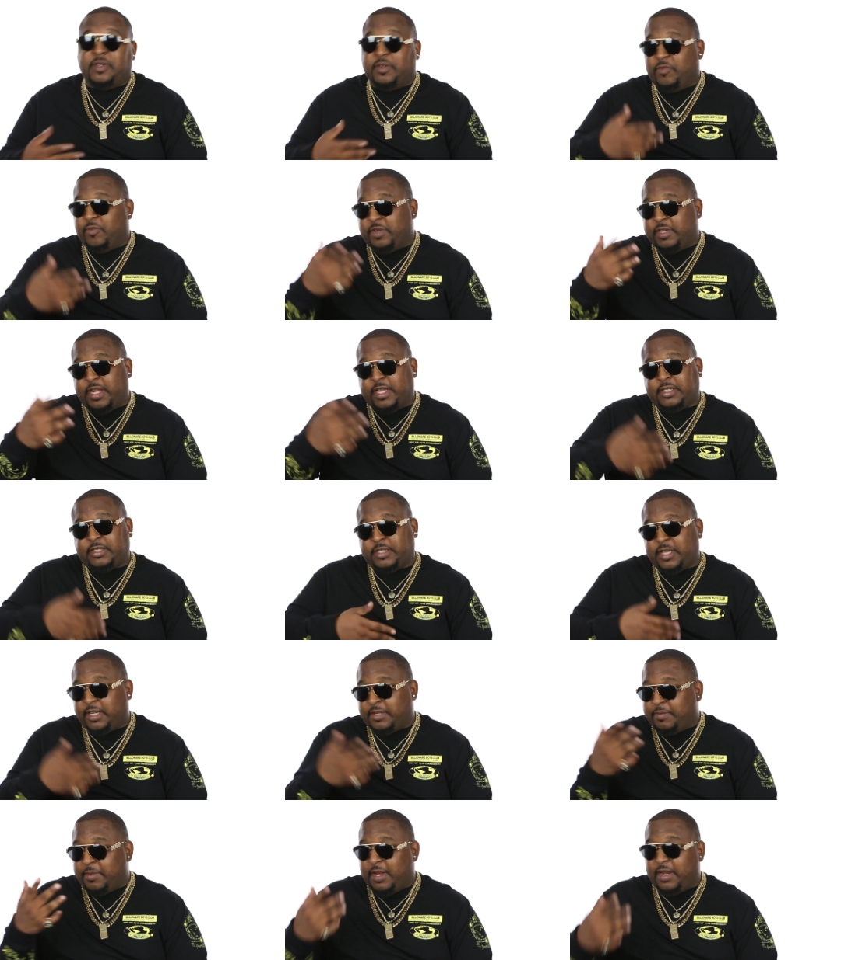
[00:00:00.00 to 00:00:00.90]
when they
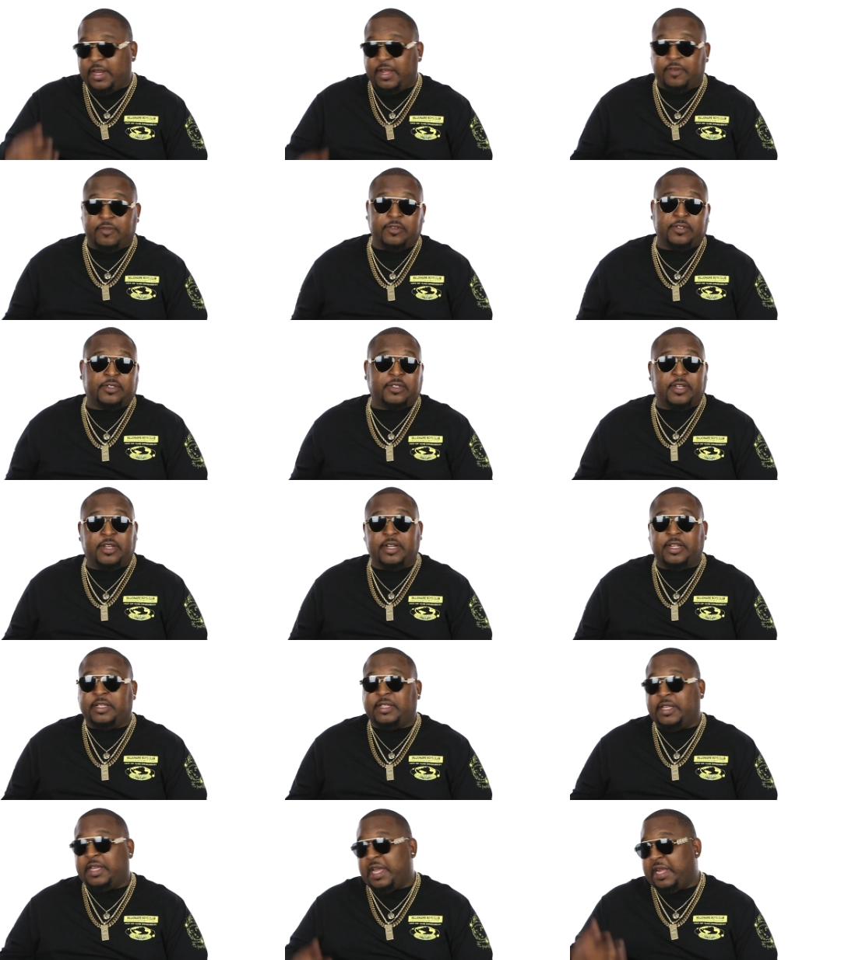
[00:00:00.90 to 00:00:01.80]
checked my levels or
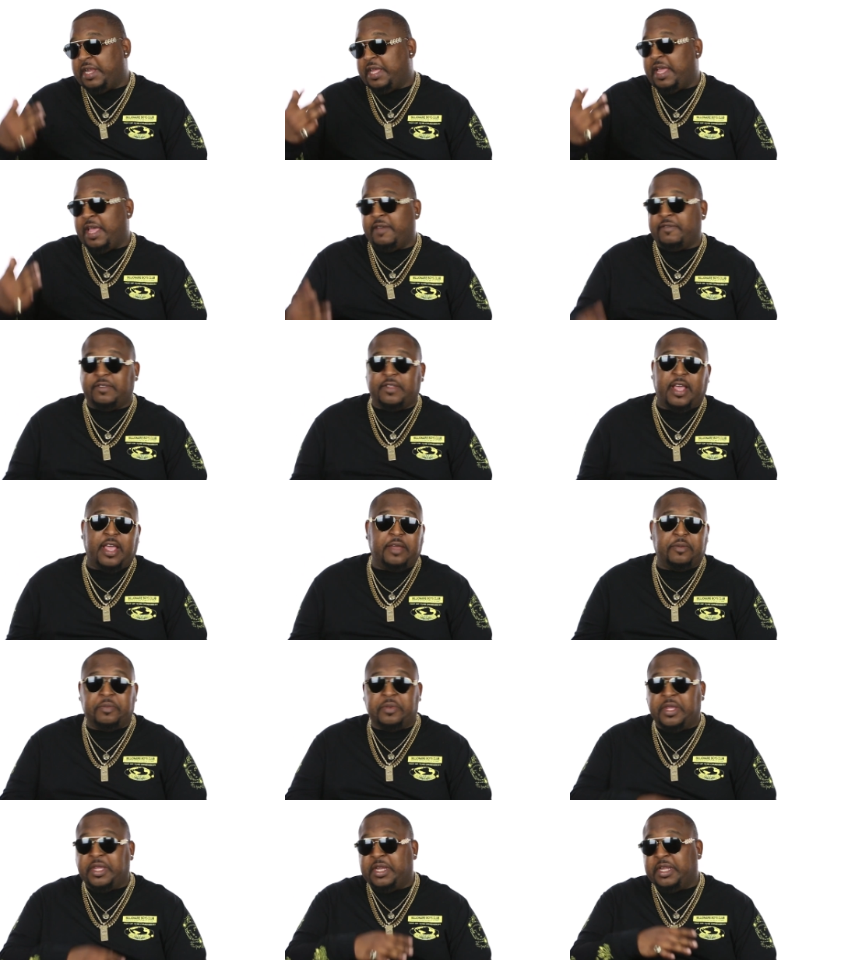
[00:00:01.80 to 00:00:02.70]
anything, I didn't have
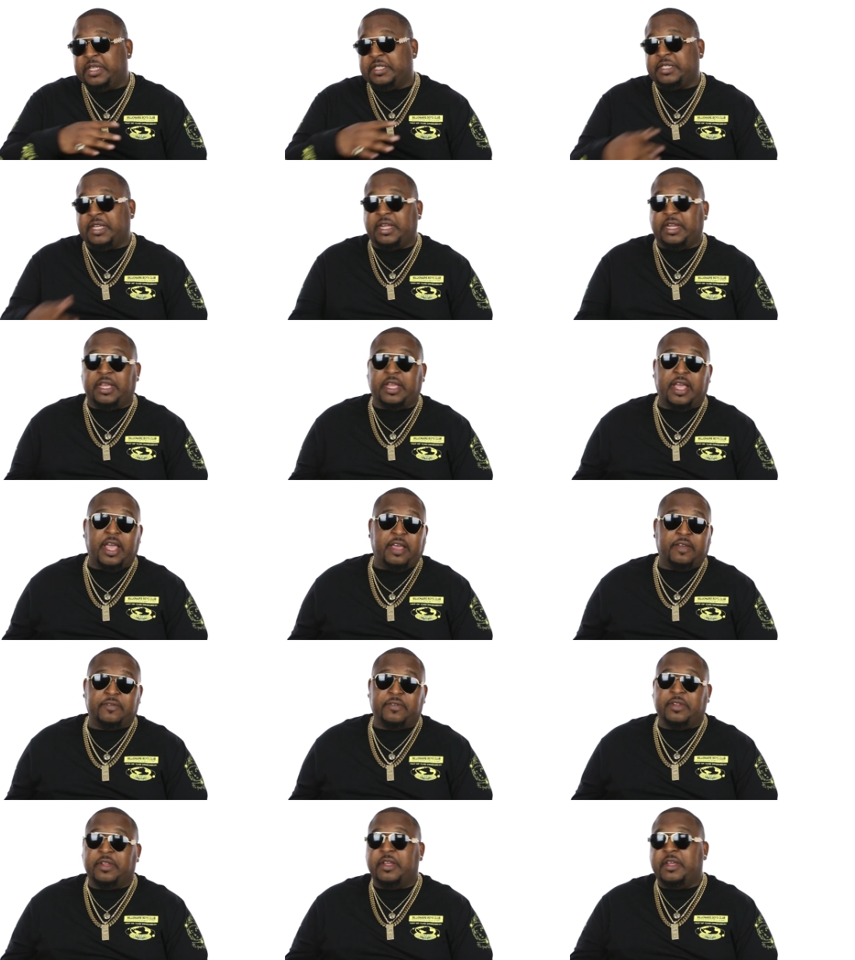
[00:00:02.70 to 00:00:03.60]
diabetes. I didn't
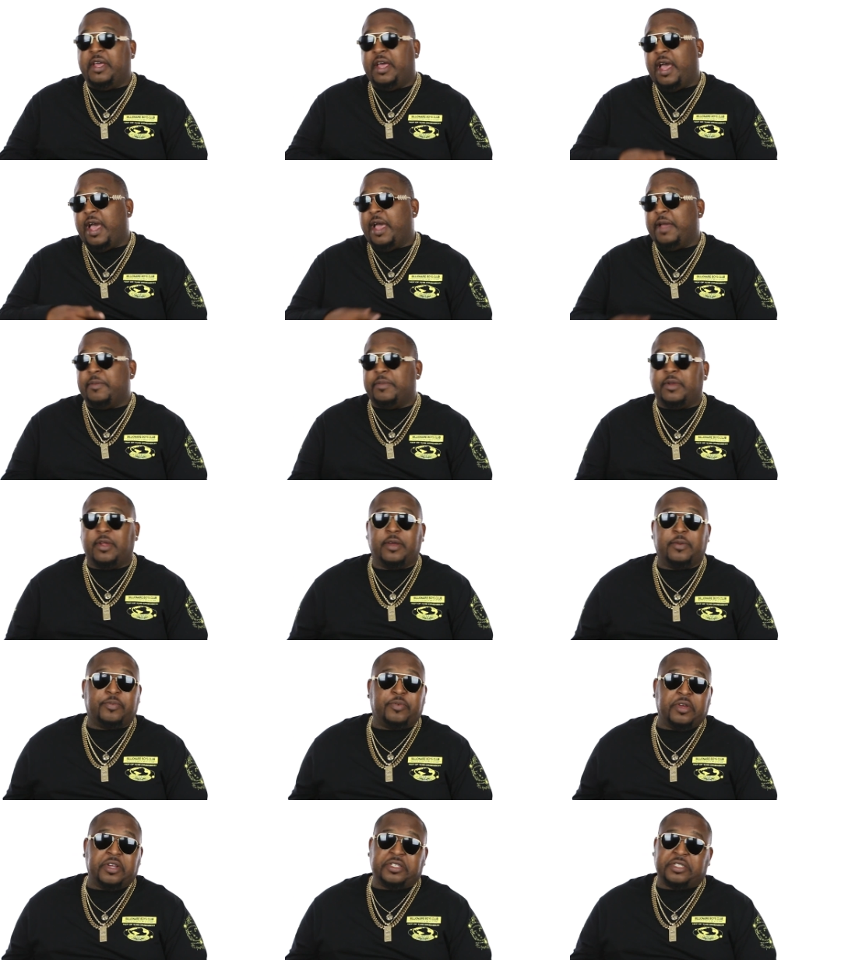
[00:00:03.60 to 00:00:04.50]
have high
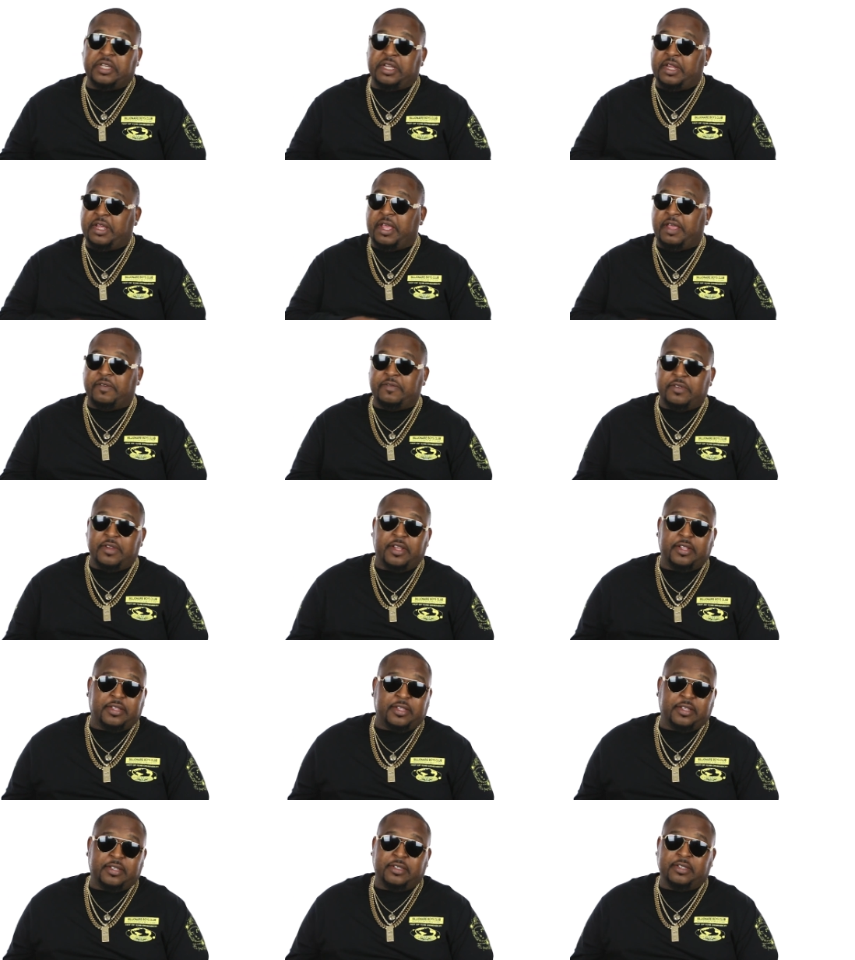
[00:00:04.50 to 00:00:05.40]
blood pressure. I didn't have
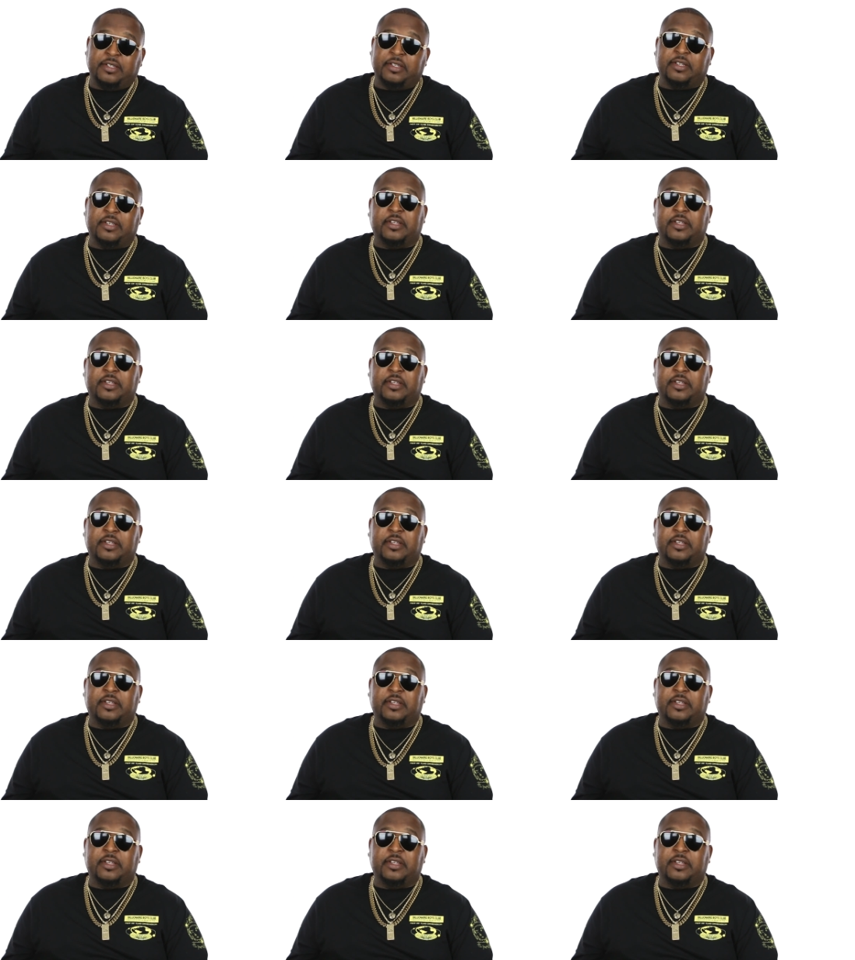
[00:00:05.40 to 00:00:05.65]
nothing.